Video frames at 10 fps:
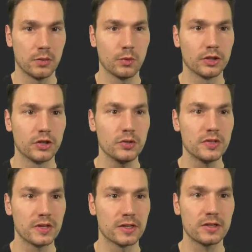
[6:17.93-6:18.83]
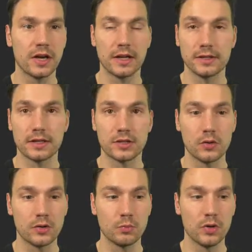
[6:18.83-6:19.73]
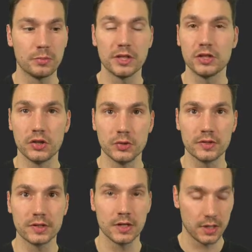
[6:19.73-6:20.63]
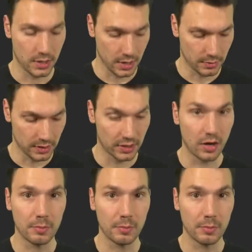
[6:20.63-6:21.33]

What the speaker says: will use here, and that token will be used in